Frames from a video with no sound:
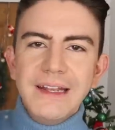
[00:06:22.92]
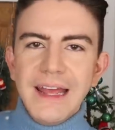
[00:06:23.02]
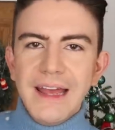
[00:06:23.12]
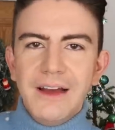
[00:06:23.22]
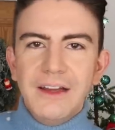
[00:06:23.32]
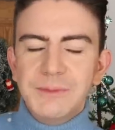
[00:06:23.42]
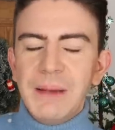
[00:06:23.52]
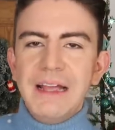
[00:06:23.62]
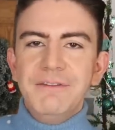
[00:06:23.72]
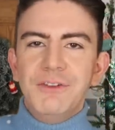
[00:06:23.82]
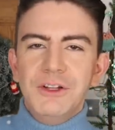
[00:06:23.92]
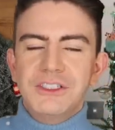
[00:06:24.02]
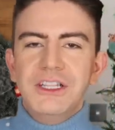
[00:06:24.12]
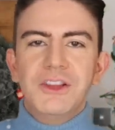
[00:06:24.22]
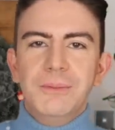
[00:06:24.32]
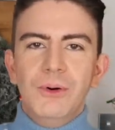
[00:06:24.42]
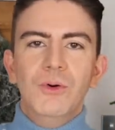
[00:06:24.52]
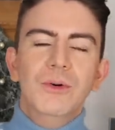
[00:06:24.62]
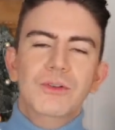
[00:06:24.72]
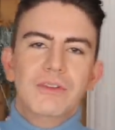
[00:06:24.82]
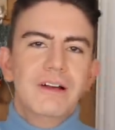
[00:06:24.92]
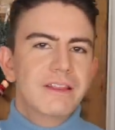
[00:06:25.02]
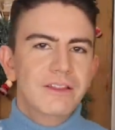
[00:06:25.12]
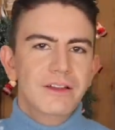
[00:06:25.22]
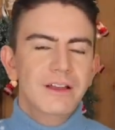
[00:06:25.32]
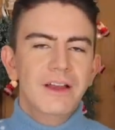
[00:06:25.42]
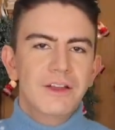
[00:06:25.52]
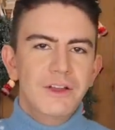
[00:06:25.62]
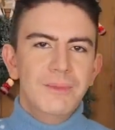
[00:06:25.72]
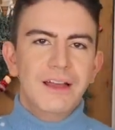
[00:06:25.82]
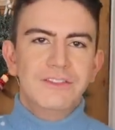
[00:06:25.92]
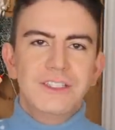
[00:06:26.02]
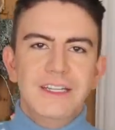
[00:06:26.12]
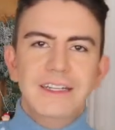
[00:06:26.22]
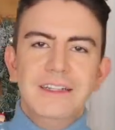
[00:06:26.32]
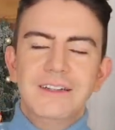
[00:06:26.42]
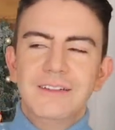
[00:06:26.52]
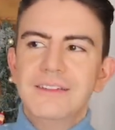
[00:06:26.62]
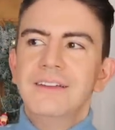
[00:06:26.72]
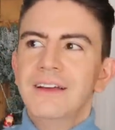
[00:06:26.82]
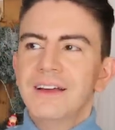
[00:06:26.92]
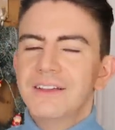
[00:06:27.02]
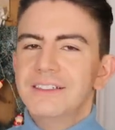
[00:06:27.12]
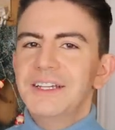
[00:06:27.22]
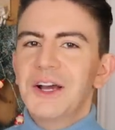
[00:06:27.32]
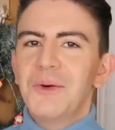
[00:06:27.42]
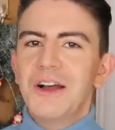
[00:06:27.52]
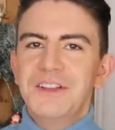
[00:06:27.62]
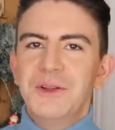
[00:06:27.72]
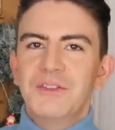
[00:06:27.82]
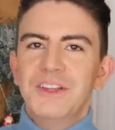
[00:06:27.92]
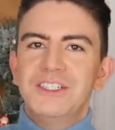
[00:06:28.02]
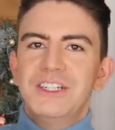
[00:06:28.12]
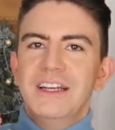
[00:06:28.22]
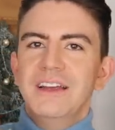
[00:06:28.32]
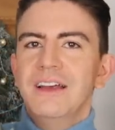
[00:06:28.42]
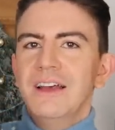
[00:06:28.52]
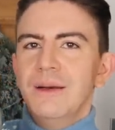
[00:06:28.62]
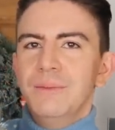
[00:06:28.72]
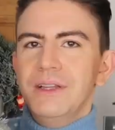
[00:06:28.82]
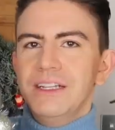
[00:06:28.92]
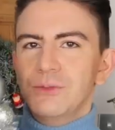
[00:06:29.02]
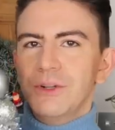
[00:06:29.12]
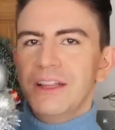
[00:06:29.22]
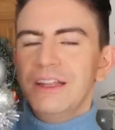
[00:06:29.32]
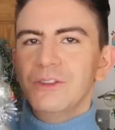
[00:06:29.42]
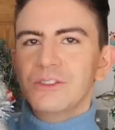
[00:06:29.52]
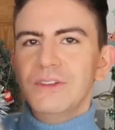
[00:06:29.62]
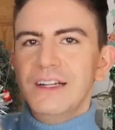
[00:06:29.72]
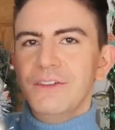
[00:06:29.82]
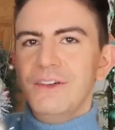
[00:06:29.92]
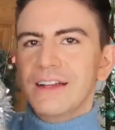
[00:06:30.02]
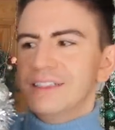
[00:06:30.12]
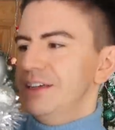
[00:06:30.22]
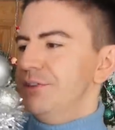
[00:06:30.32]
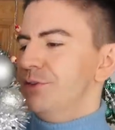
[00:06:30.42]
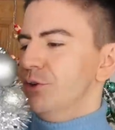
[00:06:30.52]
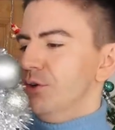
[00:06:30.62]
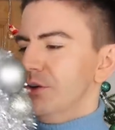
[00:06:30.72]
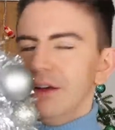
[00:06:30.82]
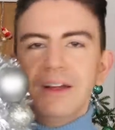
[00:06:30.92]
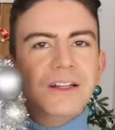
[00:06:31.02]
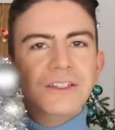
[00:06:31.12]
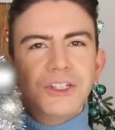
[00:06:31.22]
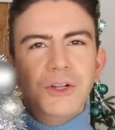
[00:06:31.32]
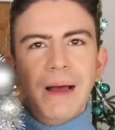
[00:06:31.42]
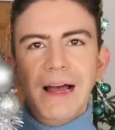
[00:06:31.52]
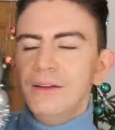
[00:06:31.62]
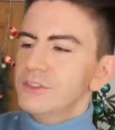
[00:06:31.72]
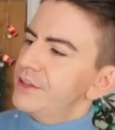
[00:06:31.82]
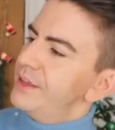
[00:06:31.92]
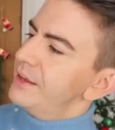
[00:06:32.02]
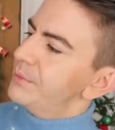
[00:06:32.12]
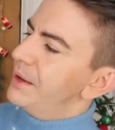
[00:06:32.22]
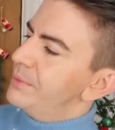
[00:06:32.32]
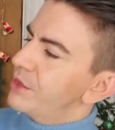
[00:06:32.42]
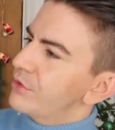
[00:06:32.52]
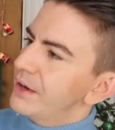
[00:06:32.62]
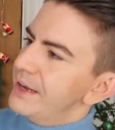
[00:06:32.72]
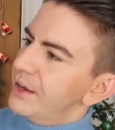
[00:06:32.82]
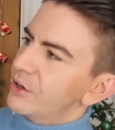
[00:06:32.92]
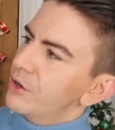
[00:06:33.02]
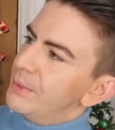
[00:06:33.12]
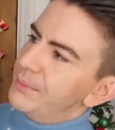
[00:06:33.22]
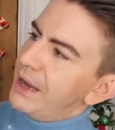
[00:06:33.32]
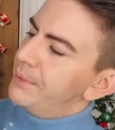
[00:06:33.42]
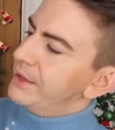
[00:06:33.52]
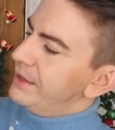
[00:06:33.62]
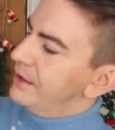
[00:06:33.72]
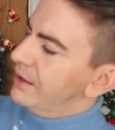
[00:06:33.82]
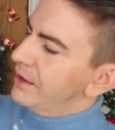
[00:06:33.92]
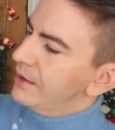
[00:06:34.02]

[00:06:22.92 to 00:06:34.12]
near as painful as the other bauble wreath that you may have seen the DIY video of this year. But this one I think looks really effective for £2, I think, maybe three. I can't remember how many